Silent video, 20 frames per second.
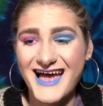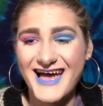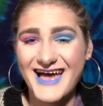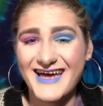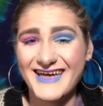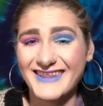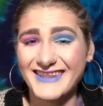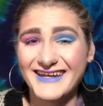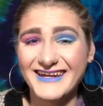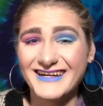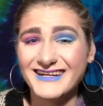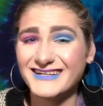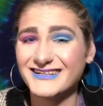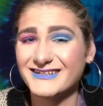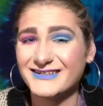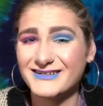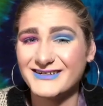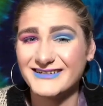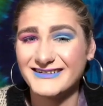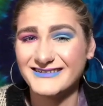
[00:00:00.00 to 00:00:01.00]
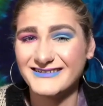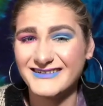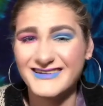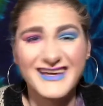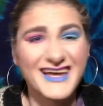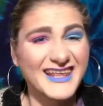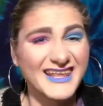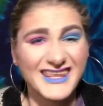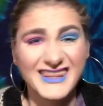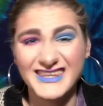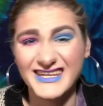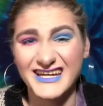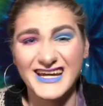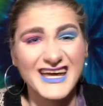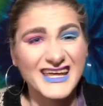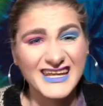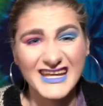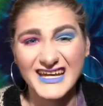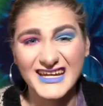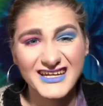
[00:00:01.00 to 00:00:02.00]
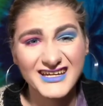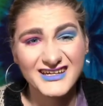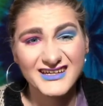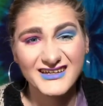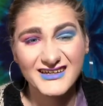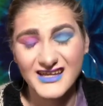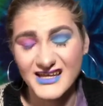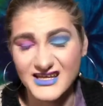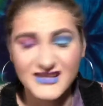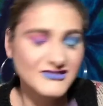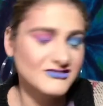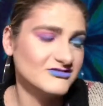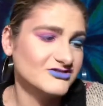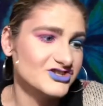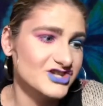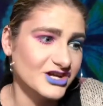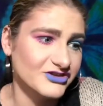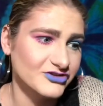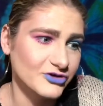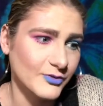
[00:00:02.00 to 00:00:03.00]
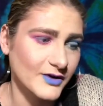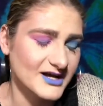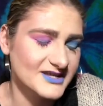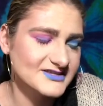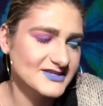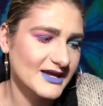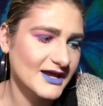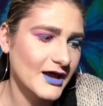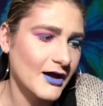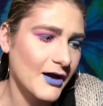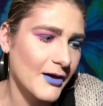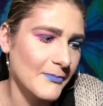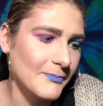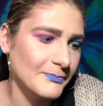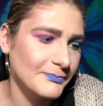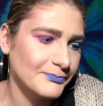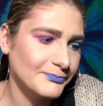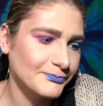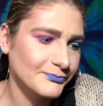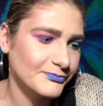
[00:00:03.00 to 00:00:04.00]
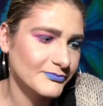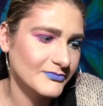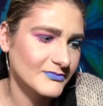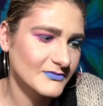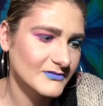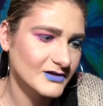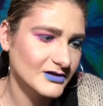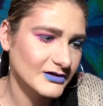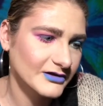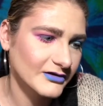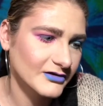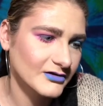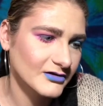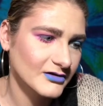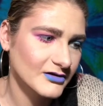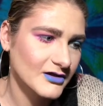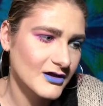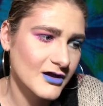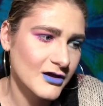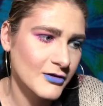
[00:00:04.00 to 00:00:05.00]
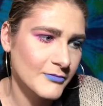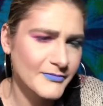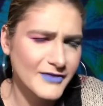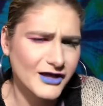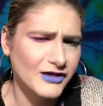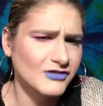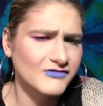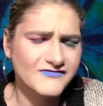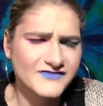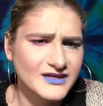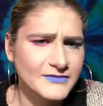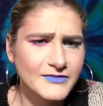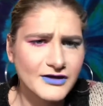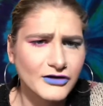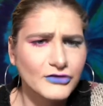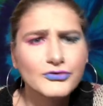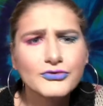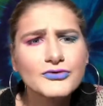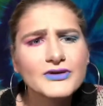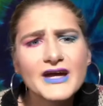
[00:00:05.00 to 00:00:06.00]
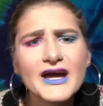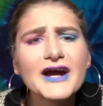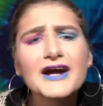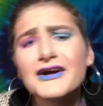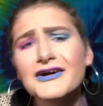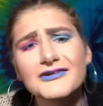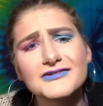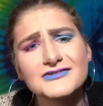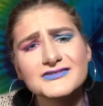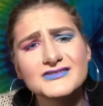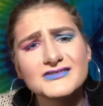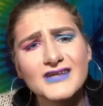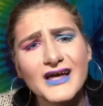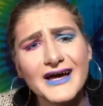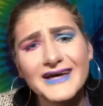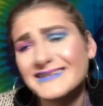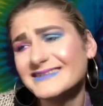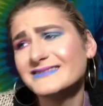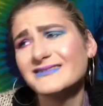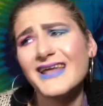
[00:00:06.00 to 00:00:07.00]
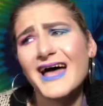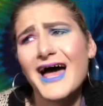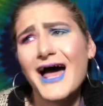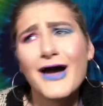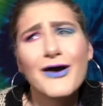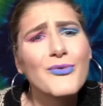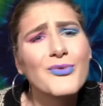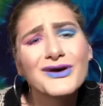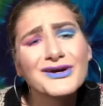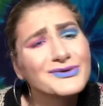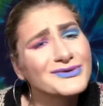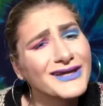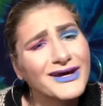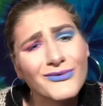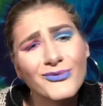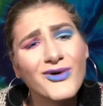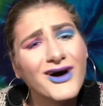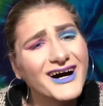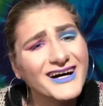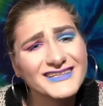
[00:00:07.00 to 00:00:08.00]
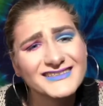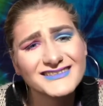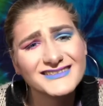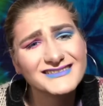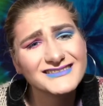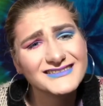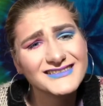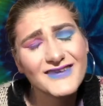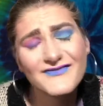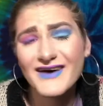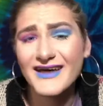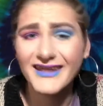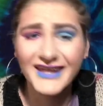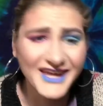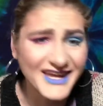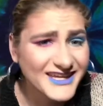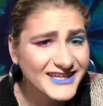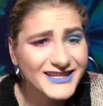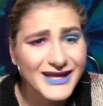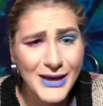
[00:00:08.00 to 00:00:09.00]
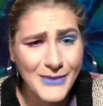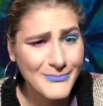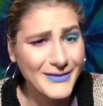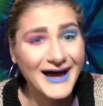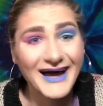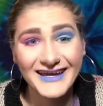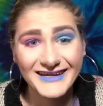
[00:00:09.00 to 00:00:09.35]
I like anything I like. Like, gender-wise. Like, um... male, female, who cares? I, I wear what I want. If I like it, I buy